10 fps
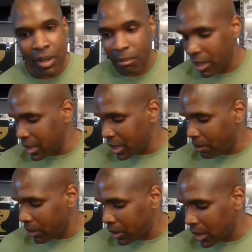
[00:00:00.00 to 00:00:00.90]
in a bit
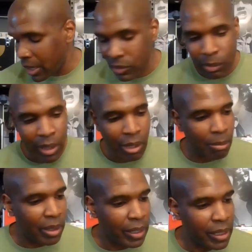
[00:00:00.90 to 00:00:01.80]
deeper into that as well.
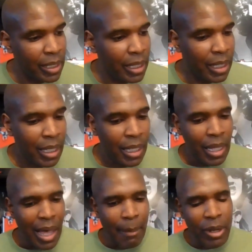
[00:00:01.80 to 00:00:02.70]
But
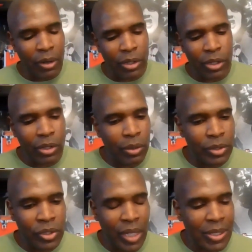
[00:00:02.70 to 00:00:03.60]
I've been on a
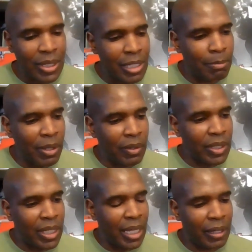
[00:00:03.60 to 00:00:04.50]
huge Jason Isbell
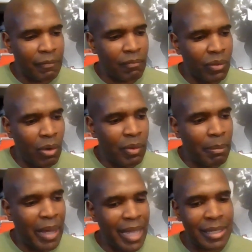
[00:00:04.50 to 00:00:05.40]
kick over the
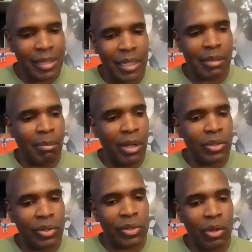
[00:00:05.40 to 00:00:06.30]
past 6
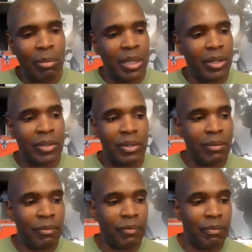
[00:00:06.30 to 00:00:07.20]
months or so because
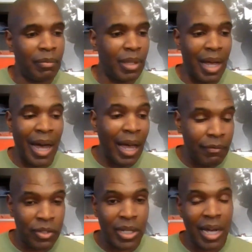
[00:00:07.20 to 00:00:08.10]

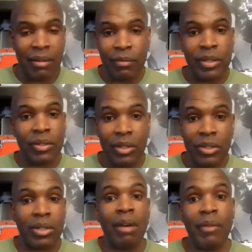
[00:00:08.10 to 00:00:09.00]
I've just kind of recently
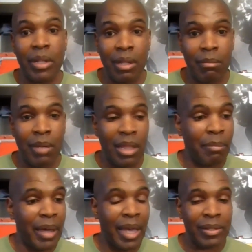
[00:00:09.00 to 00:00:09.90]
discovered him in the
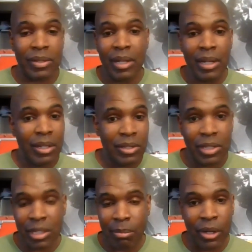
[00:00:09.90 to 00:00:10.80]
past
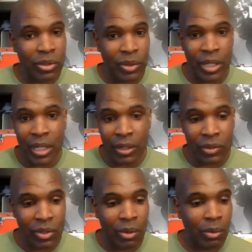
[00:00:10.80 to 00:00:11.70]
6 months or a year.
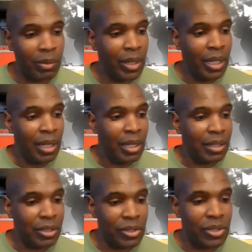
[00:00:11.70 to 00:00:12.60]
So
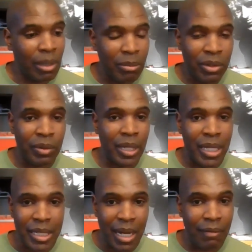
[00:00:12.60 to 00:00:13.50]
to some degree,
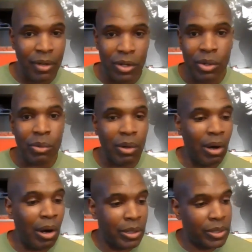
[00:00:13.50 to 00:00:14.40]
he's kind of a newer
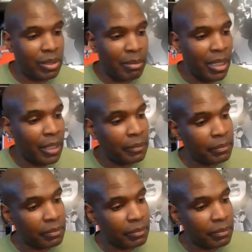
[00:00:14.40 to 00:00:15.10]
artist to me,